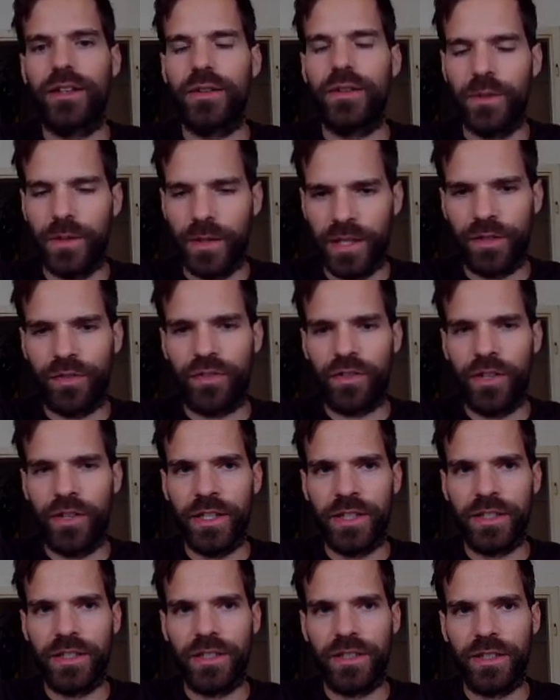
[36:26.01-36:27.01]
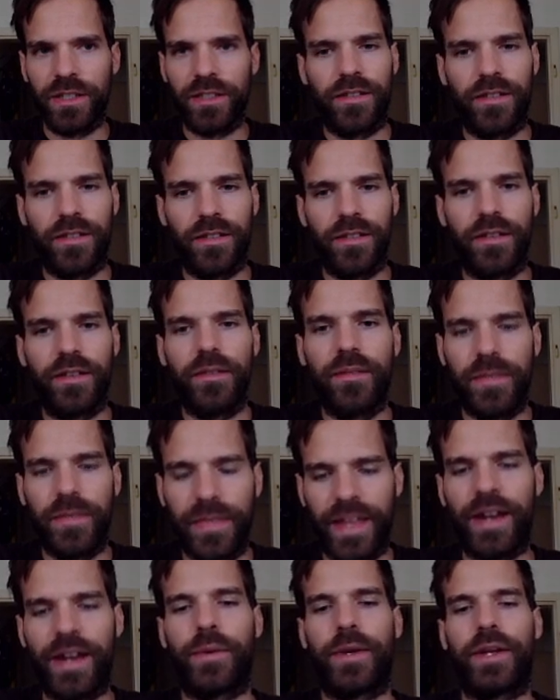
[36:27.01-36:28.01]
Wait for it.
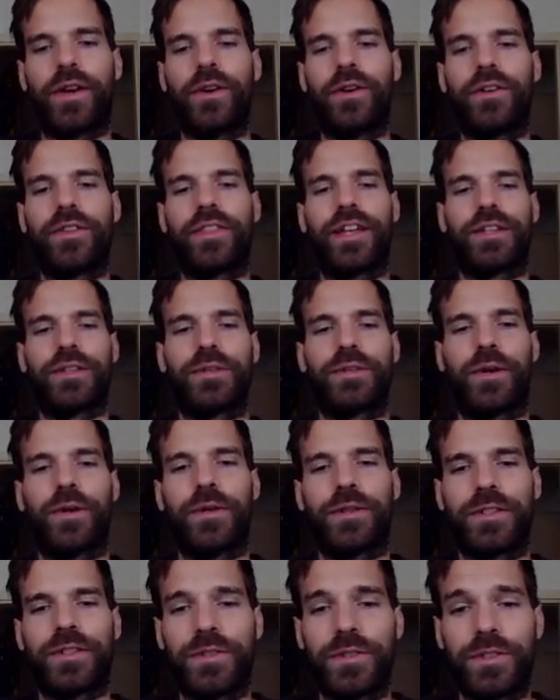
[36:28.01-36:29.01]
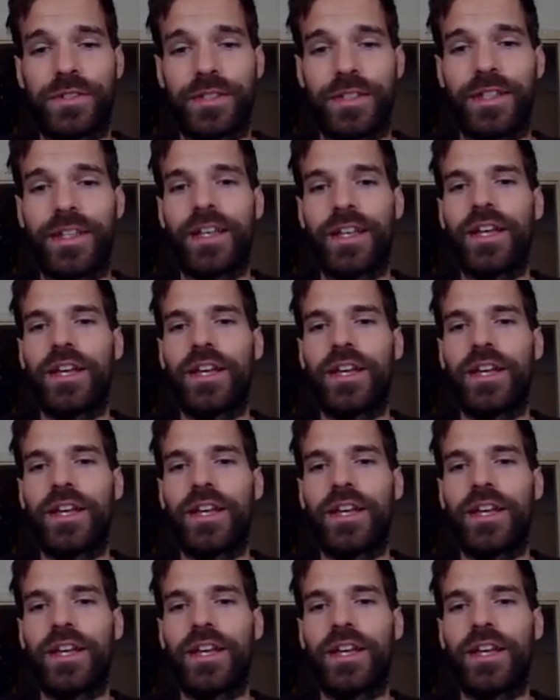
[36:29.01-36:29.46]
There we go. That's what I wanted to see.